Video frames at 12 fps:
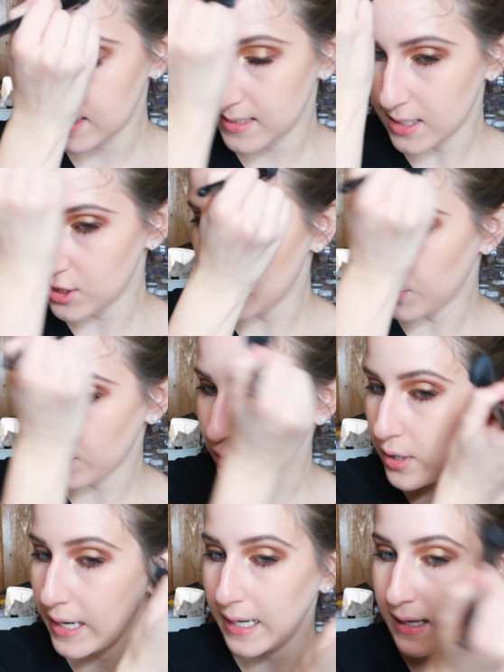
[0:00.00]
Such a
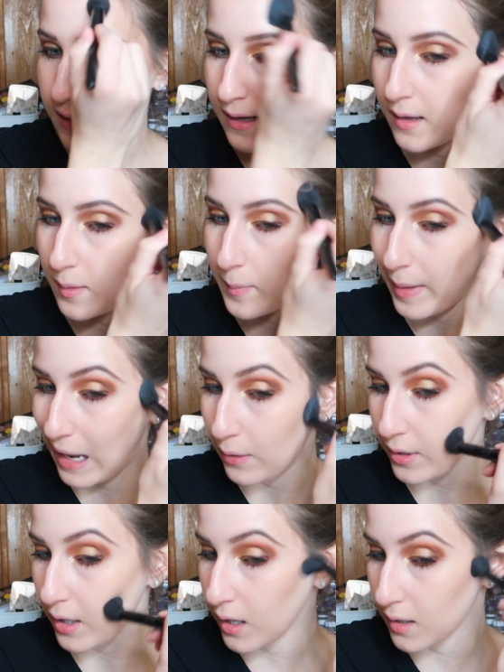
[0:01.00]
pretty
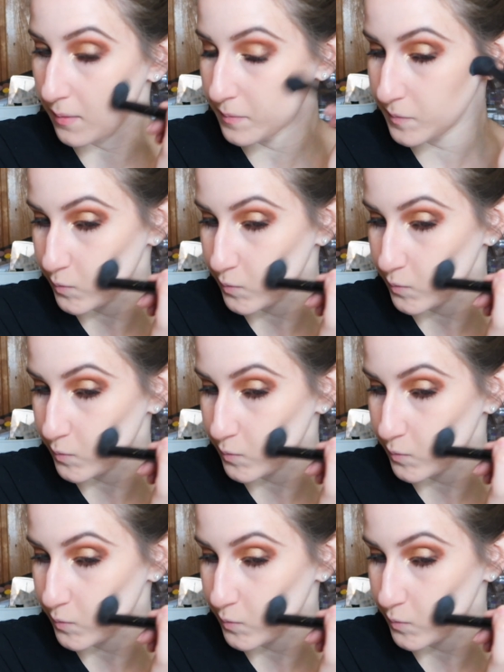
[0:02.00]
powder.